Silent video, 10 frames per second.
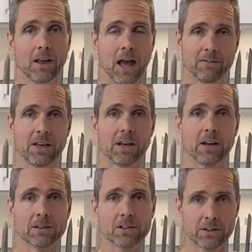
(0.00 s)
having
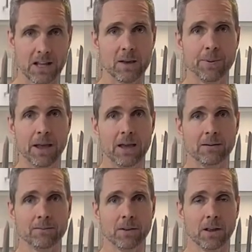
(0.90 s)
a saute
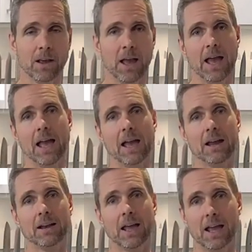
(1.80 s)
pan,
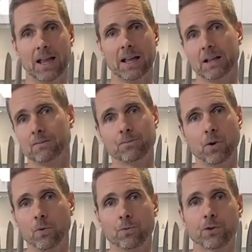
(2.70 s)
and a
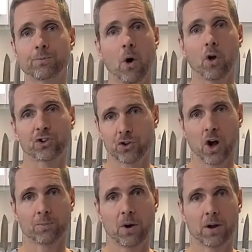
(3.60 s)
you know small
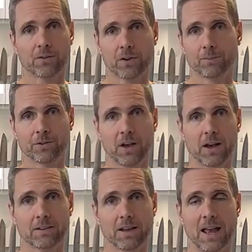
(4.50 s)
stock pot of some
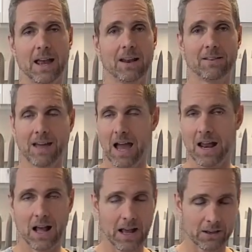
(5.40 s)
size and
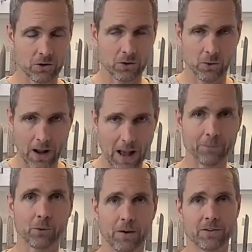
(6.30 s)
that I can do
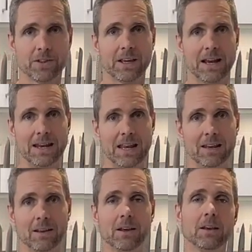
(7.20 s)
absolutely everything I
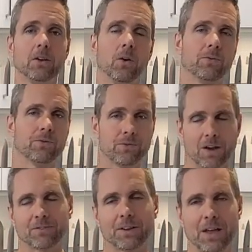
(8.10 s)
need. You know
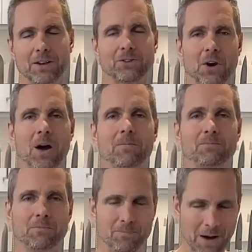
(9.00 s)
definitely that is
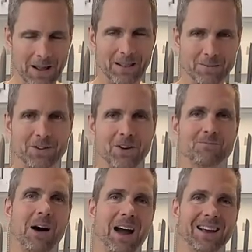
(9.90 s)
not my limit
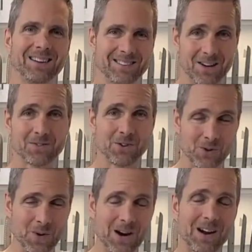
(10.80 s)
of my set of
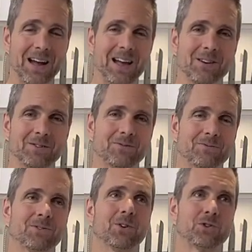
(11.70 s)
cookware. I have
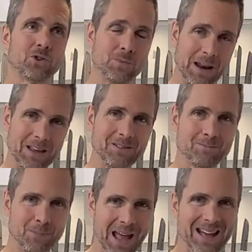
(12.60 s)
you know too many
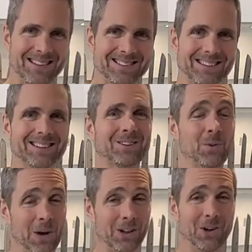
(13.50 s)
pans and
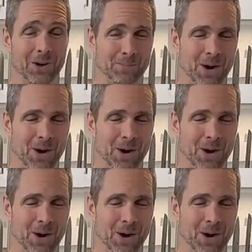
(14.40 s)
quite a lot of